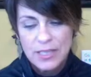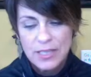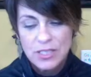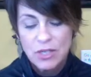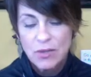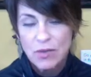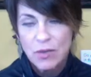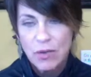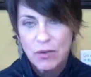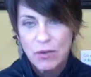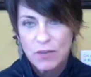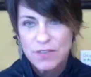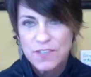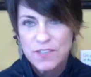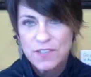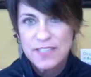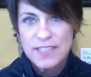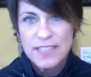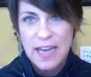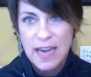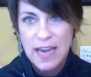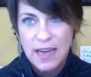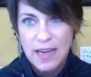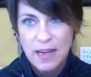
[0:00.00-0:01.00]
don't know if
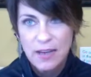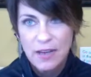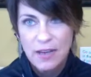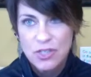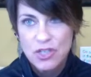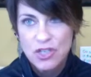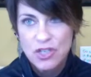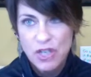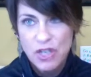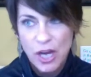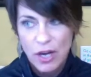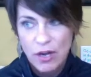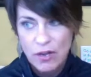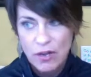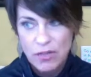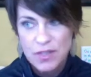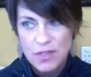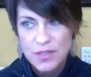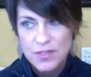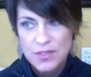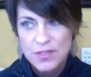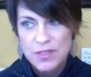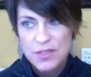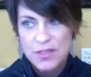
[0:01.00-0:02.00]
saying share
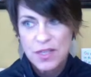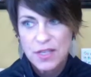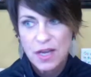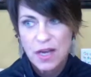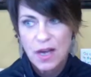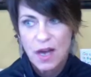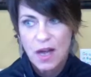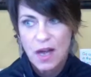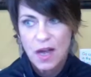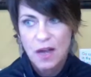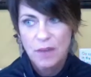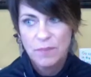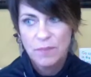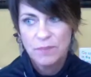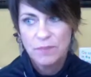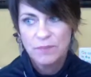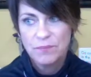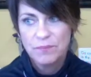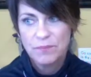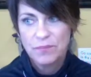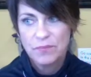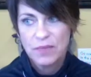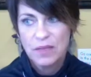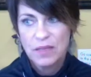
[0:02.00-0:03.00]
this
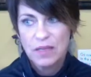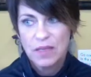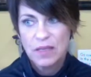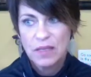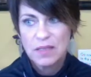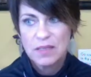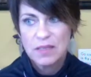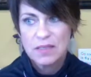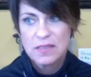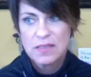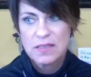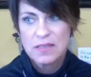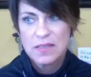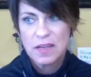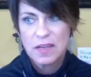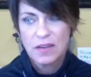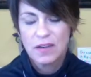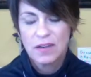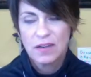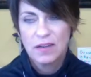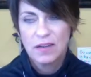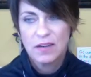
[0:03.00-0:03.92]
is a,